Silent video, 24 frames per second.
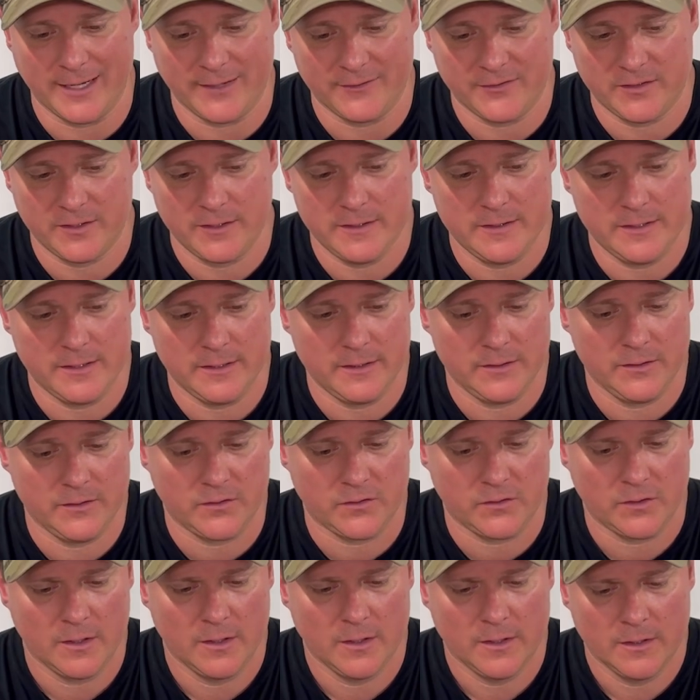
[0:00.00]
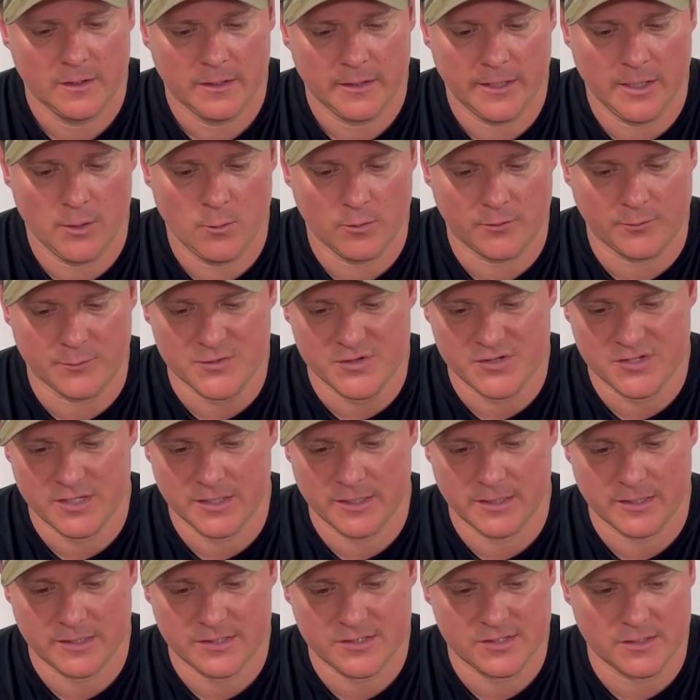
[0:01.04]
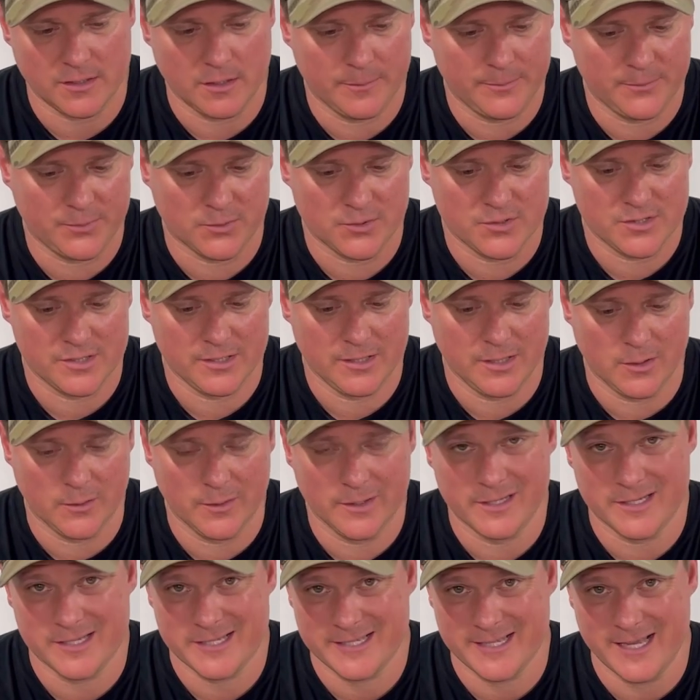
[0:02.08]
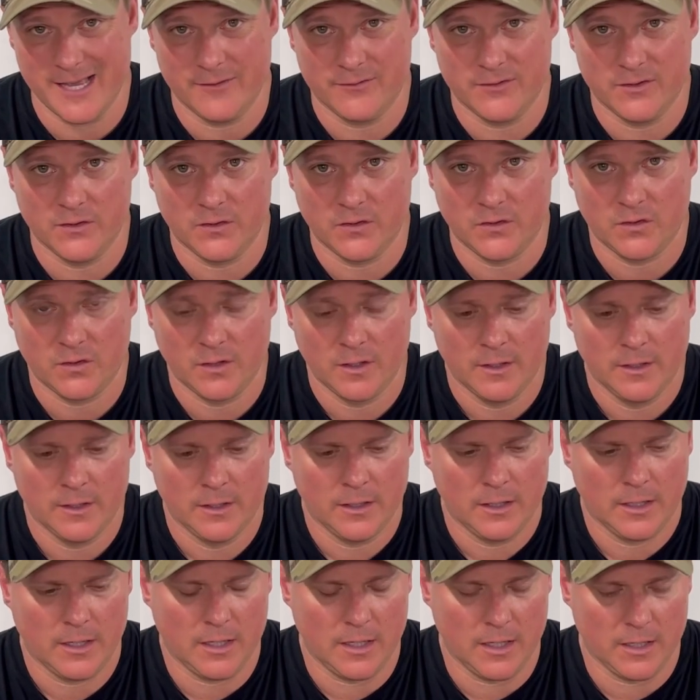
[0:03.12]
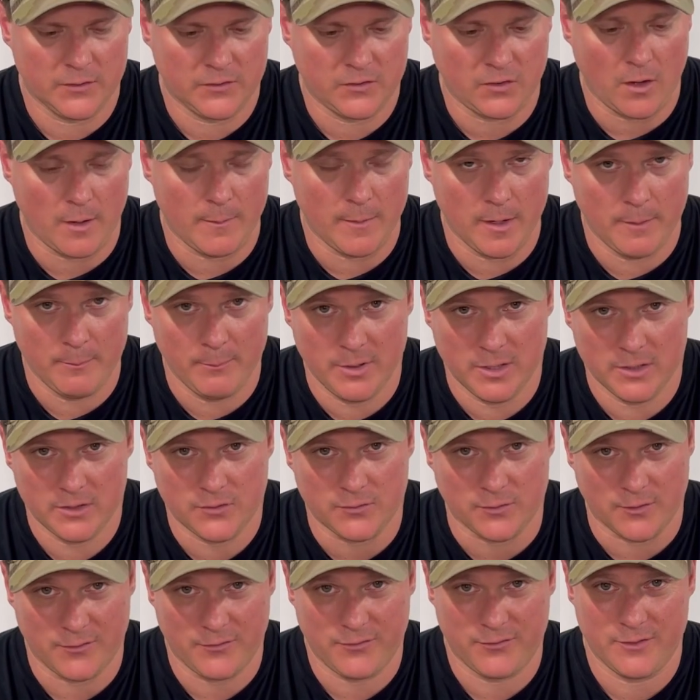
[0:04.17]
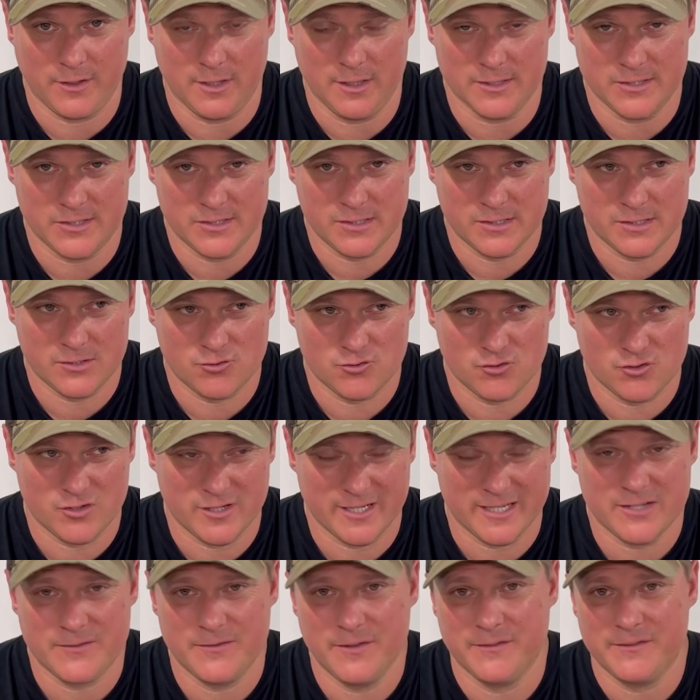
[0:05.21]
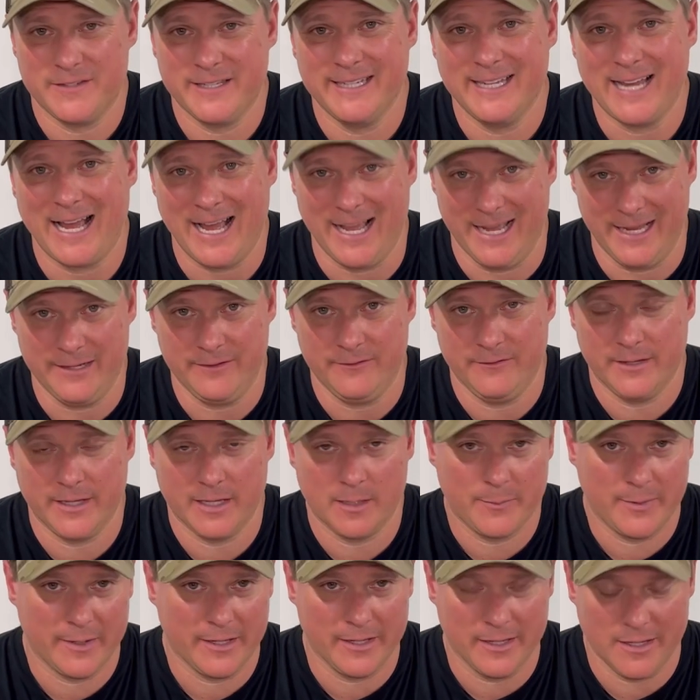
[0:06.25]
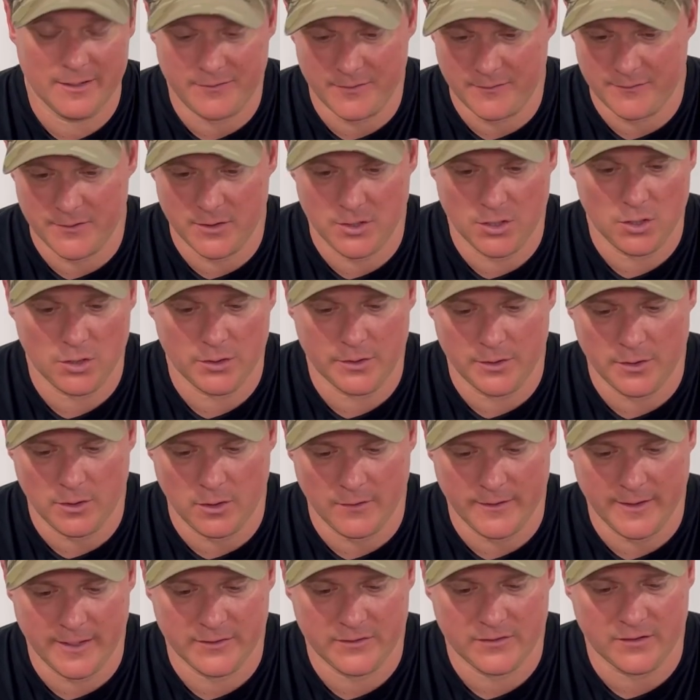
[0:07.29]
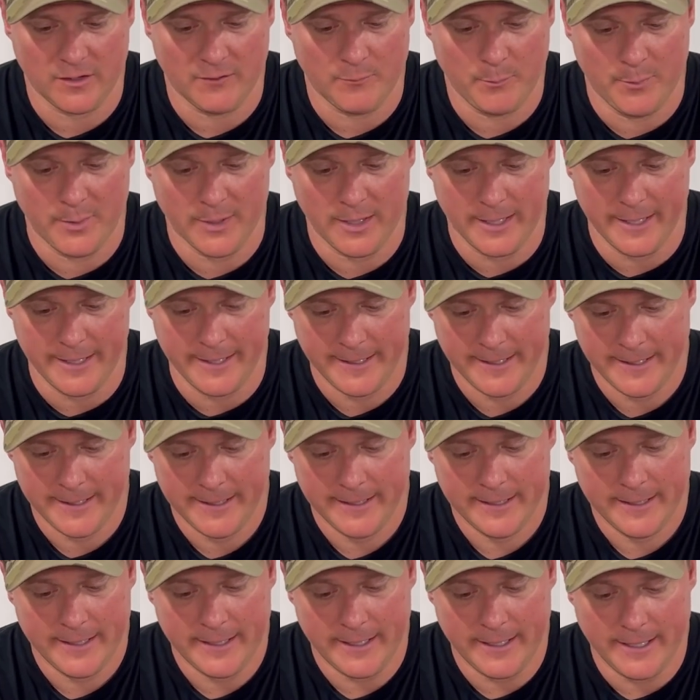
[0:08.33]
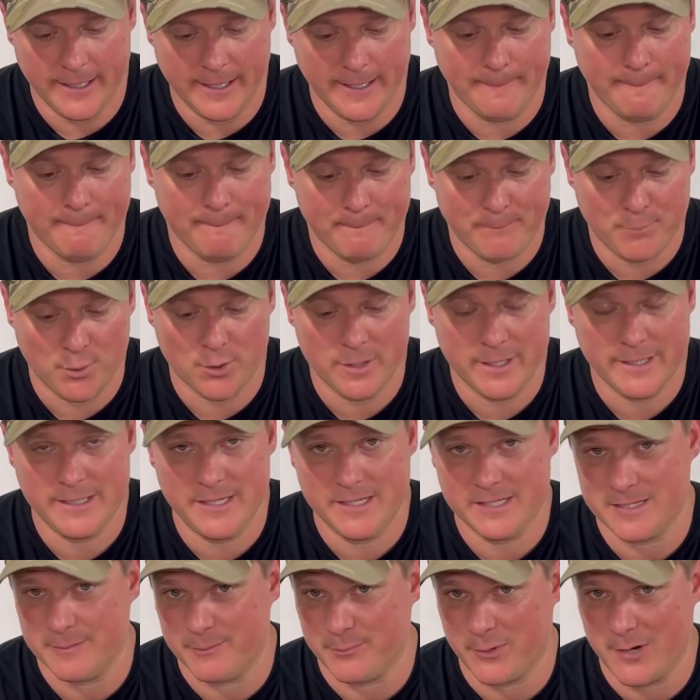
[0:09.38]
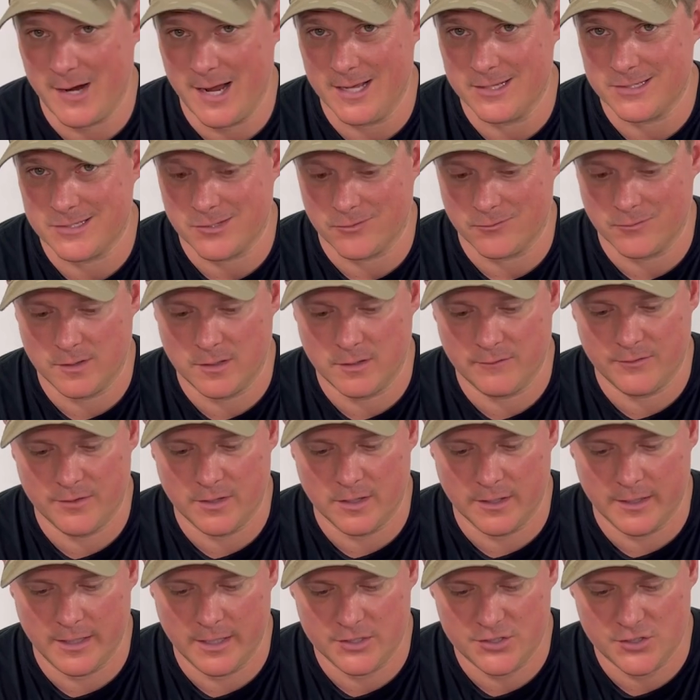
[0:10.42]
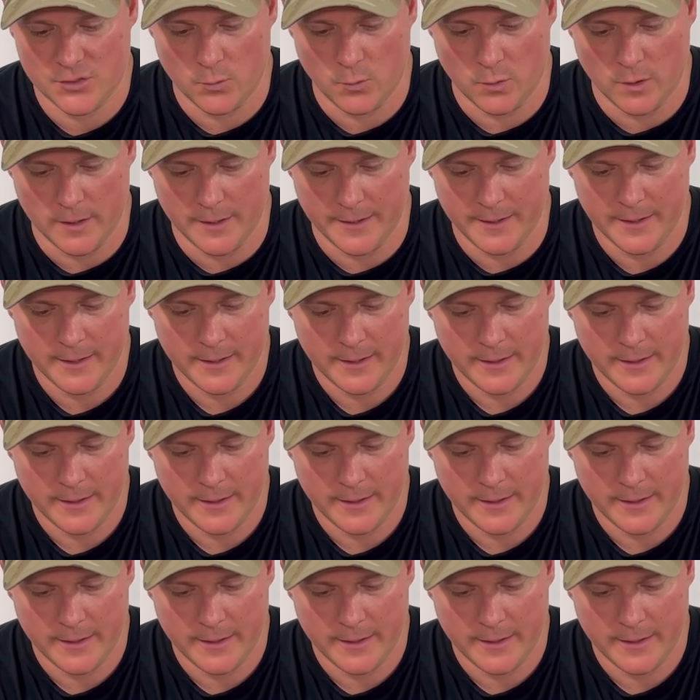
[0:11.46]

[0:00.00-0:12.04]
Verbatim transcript: I've seen these anywhere from six upwards, you know, into sevens. Saw them on buds for $659. We got to pay an FFL and all that stuff, but pretty decent price. So run over there and get you one.